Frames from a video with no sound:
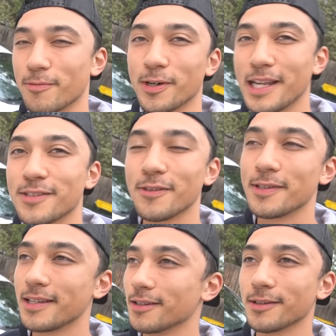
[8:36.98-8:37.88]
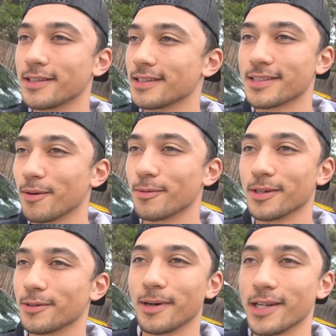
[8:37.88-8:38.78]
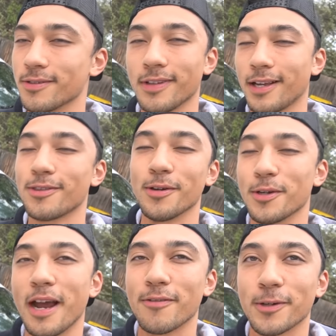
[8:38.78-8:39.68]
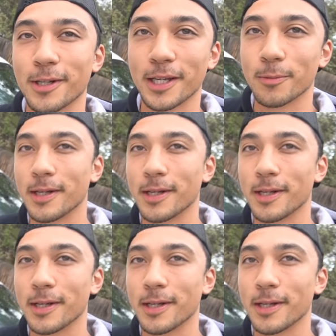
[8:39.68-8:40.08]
For an S15, you're looking at somewhere in the range of like 30 grand for a clean